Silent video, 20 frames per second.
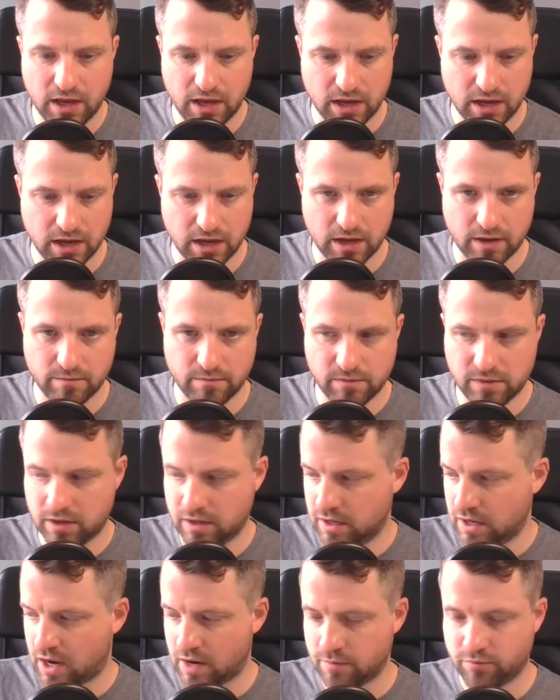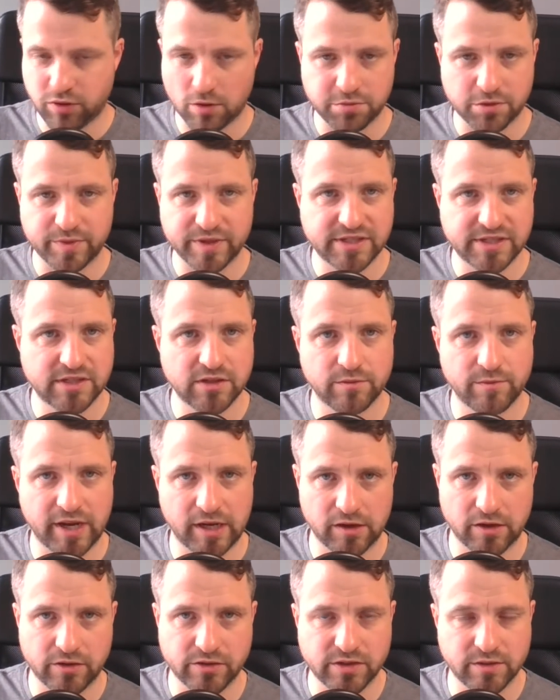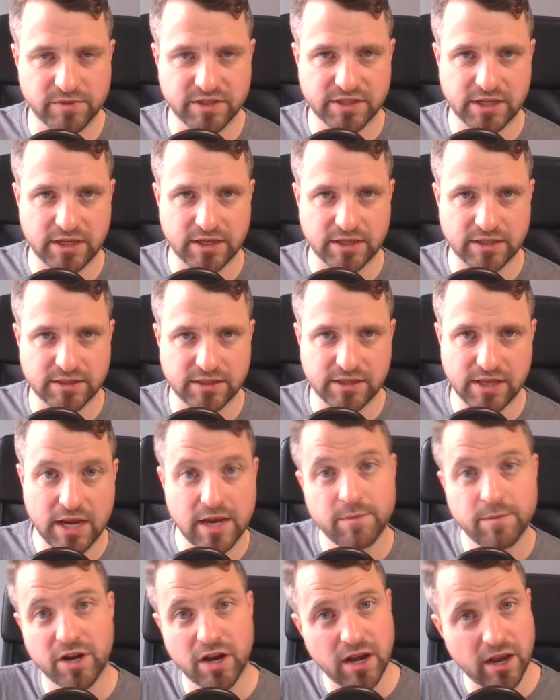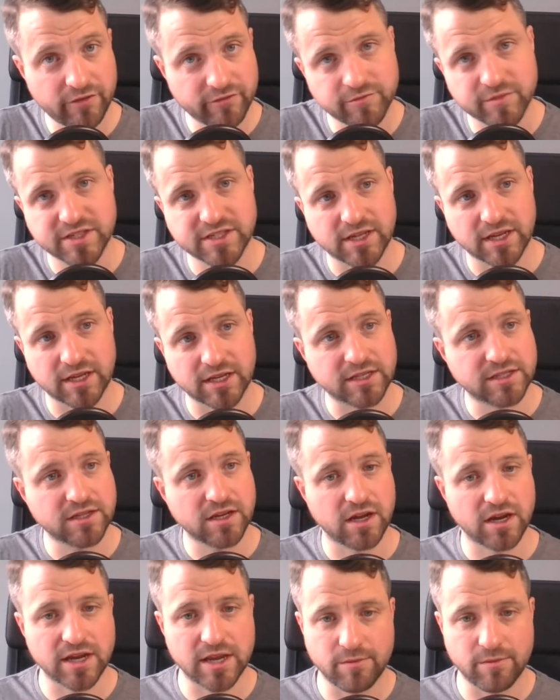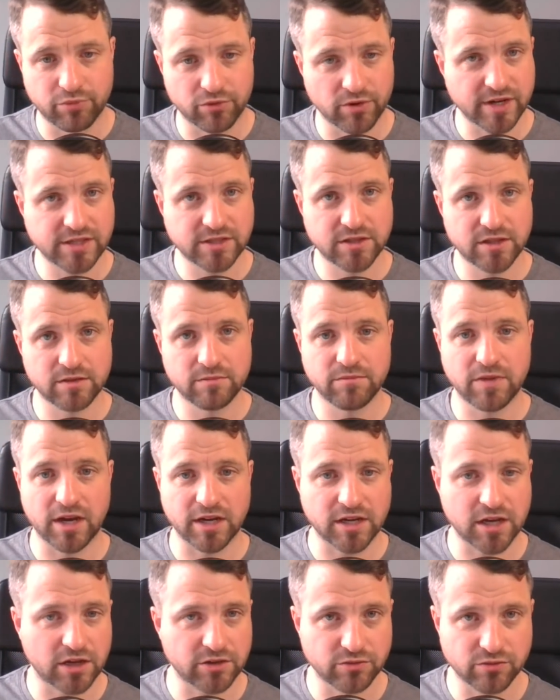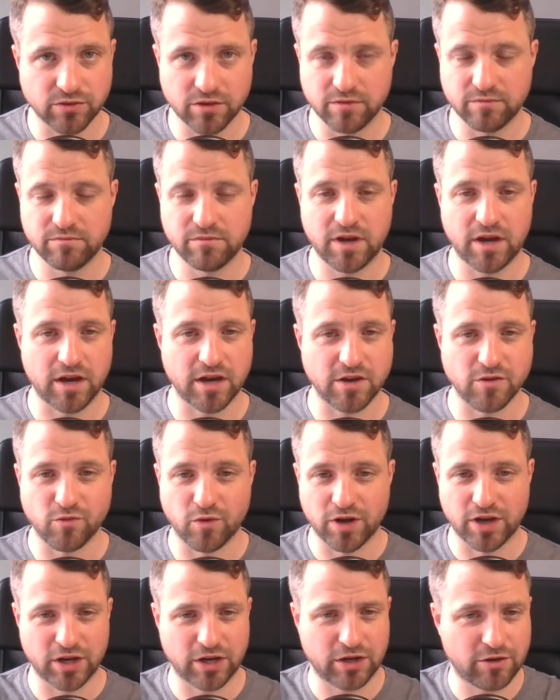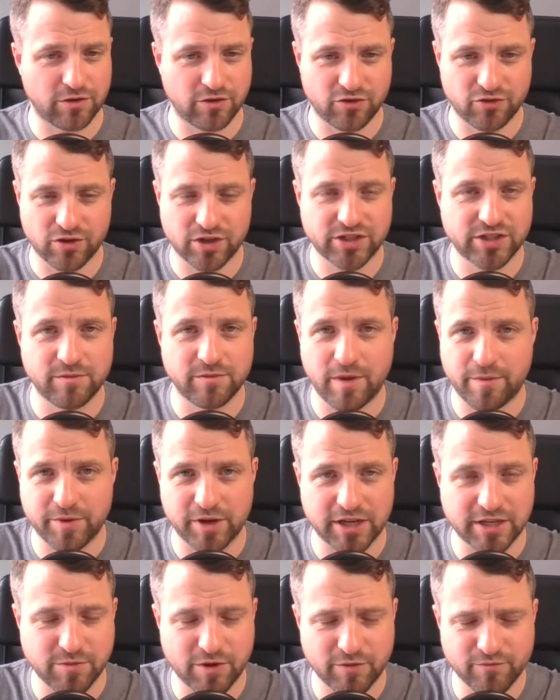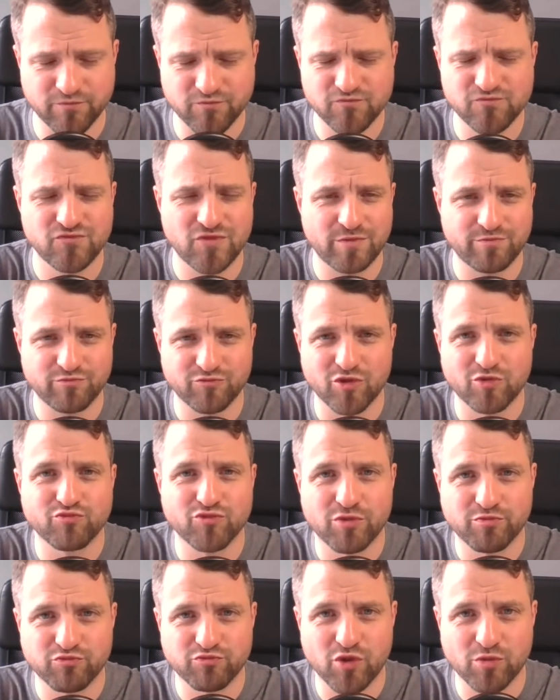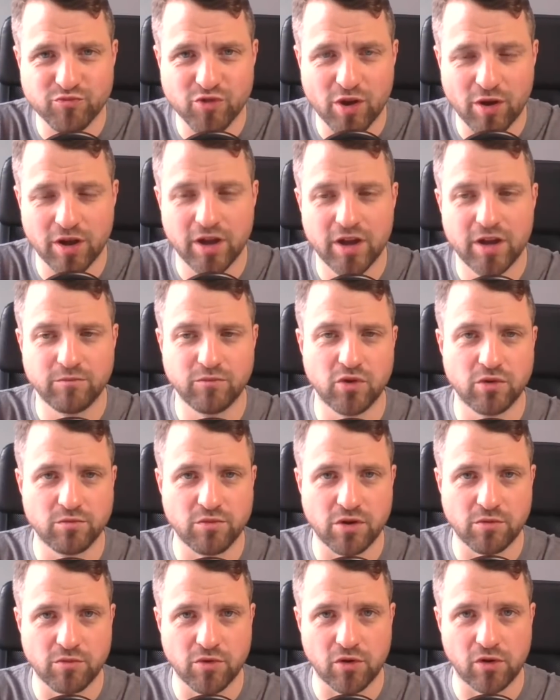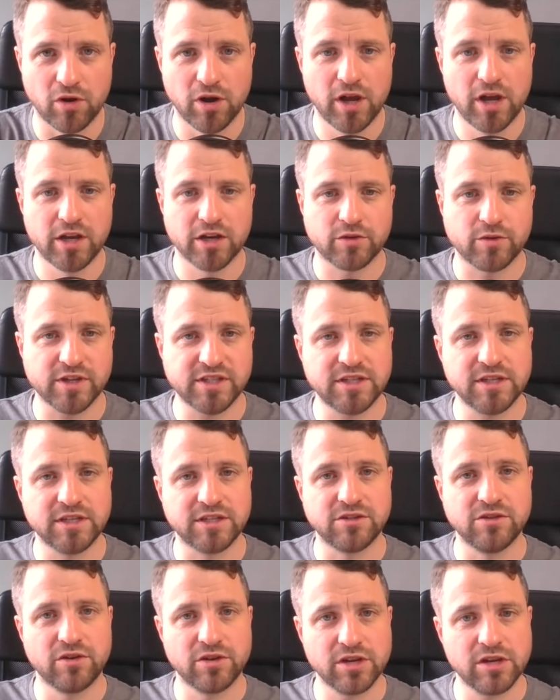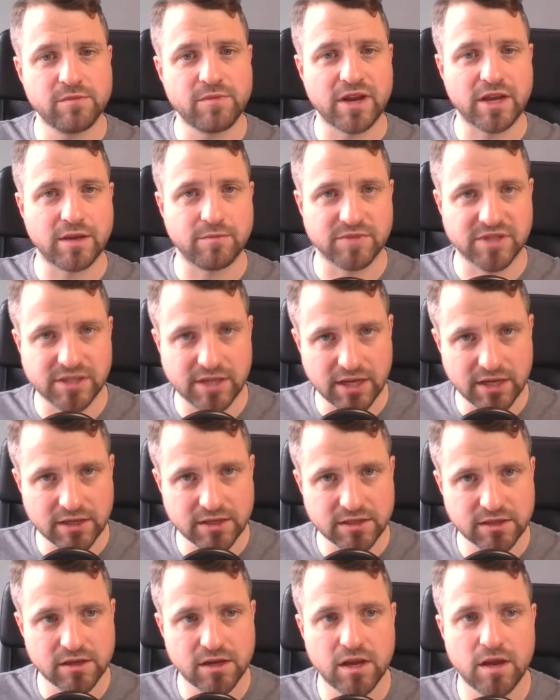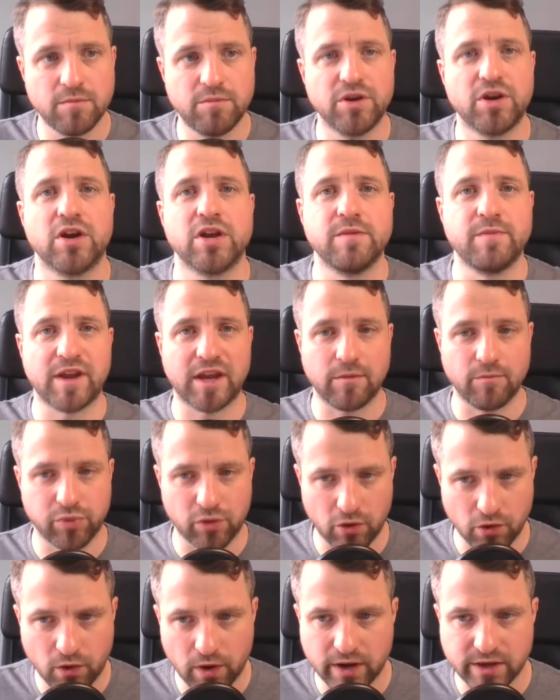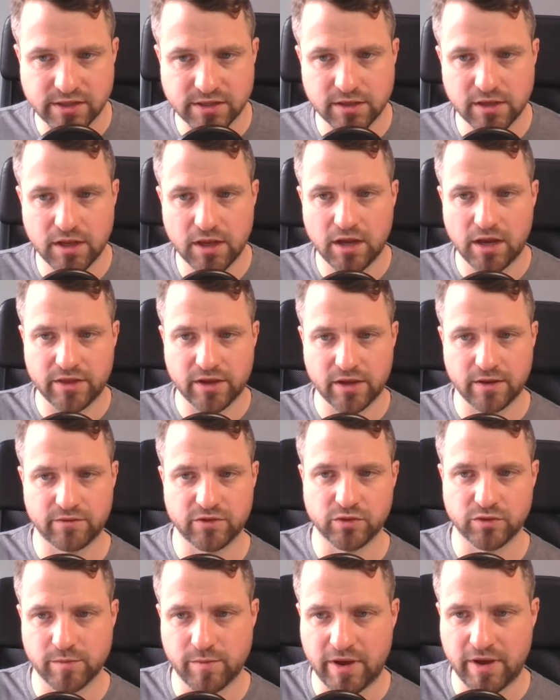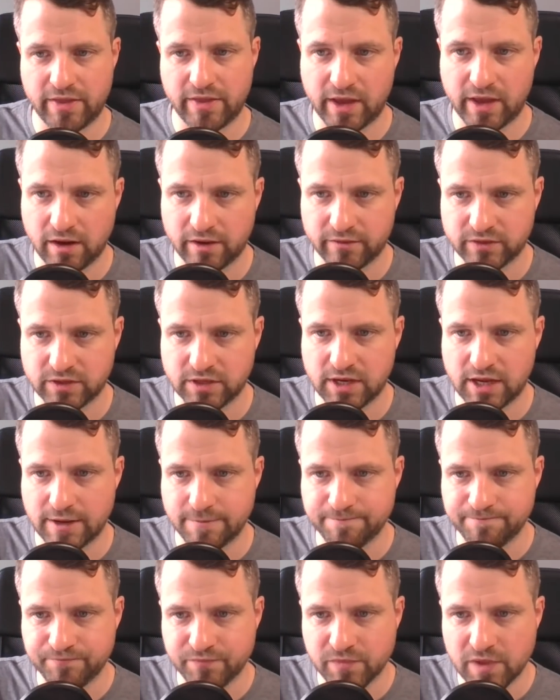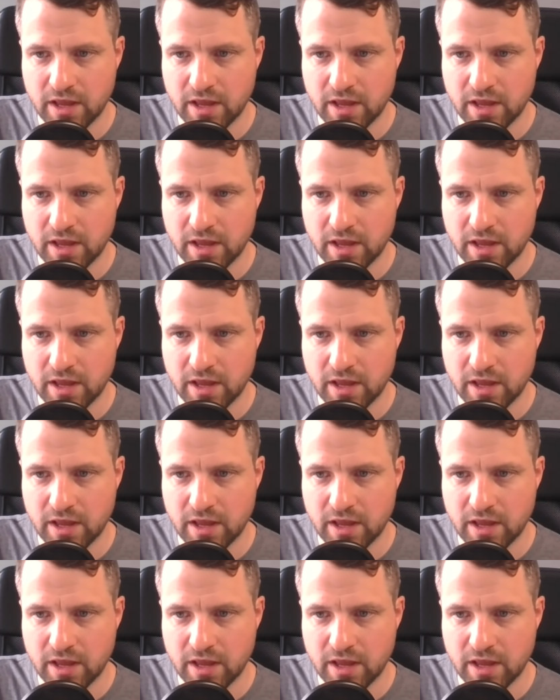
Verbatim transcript: Um, I probably still make loads of mistakes today, but I love mistakes. I embrace them. I cuddle them. I want to crush them up against one. Mm, mm, mm, more, more, more. The question is not are you making mistakes, but are you making progress? I think I've talked about that enough today.